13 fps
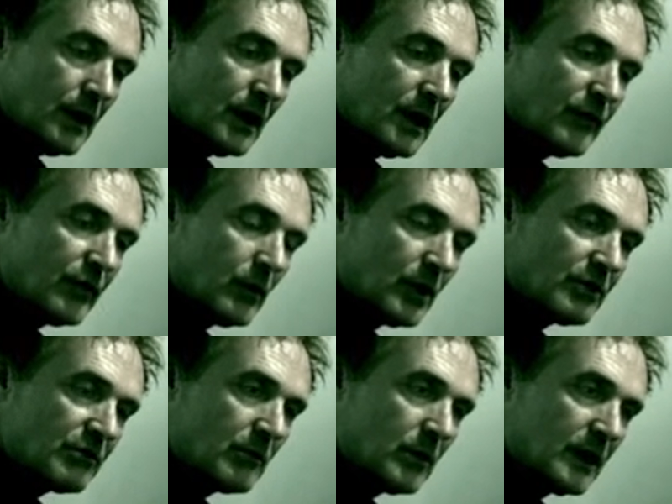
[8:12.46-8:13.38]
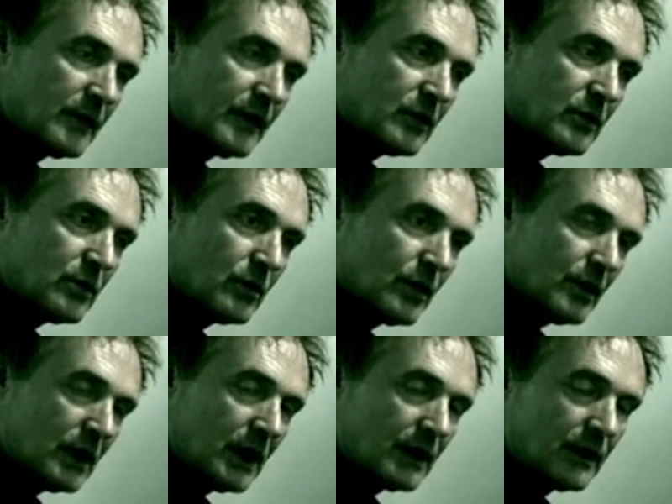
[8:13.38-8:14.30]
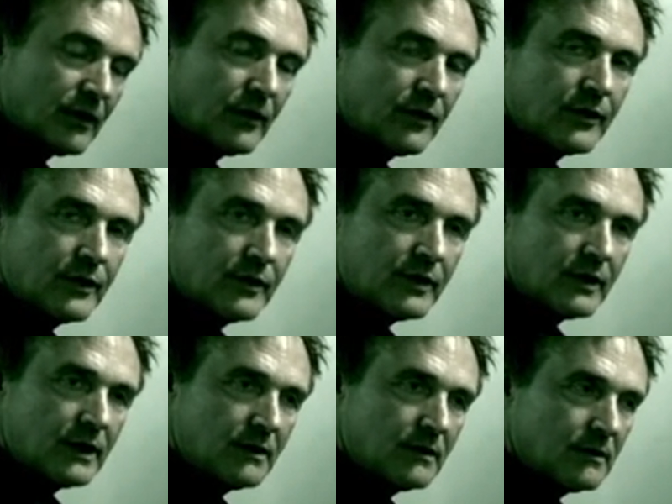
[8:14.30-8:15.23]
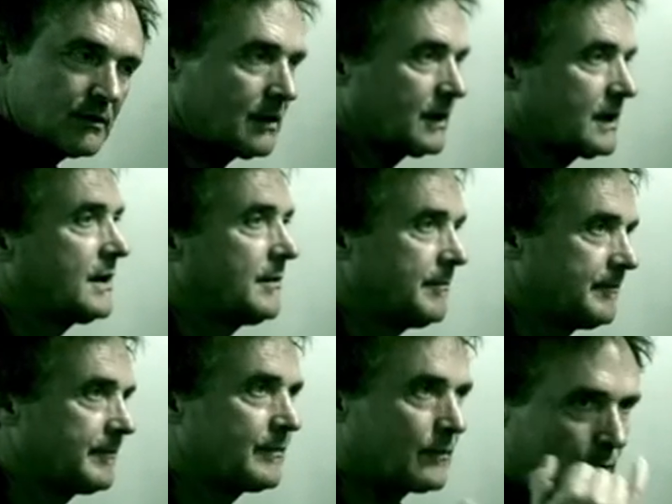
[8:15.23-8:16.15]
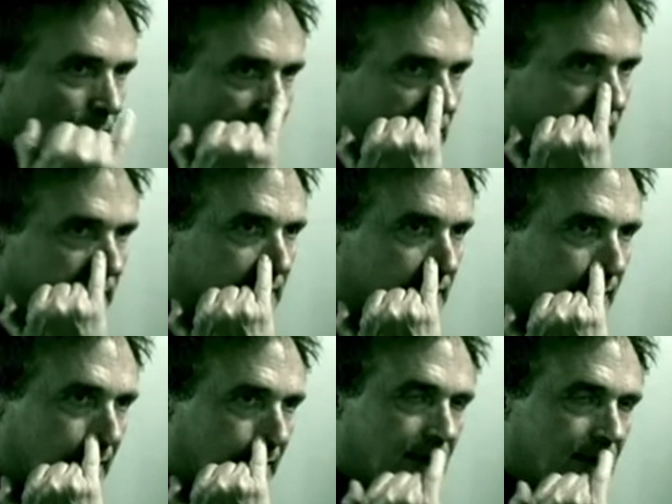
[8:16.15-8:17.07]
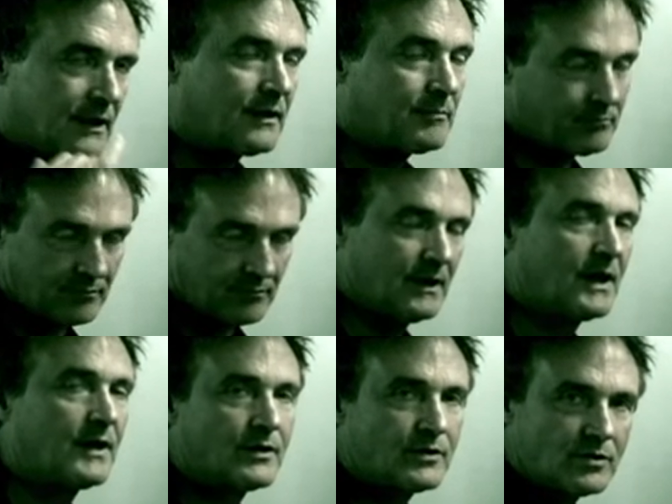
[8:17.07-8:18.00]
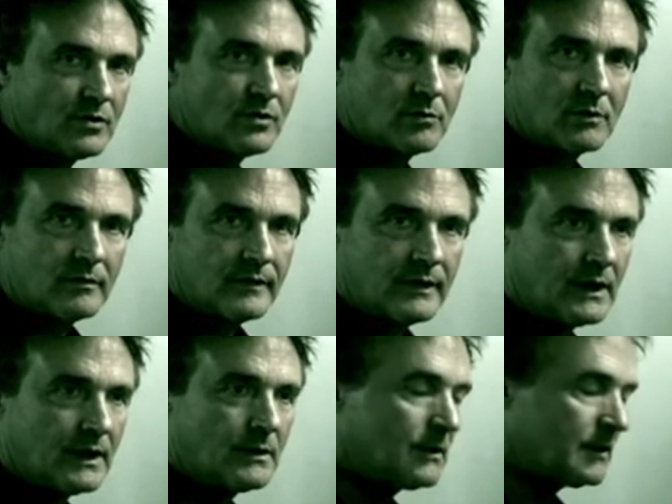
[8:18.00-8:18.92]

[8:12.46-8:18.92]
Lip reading: If you're wondering why they're called a 9 and a 13, again, we go into that in another tutorial video,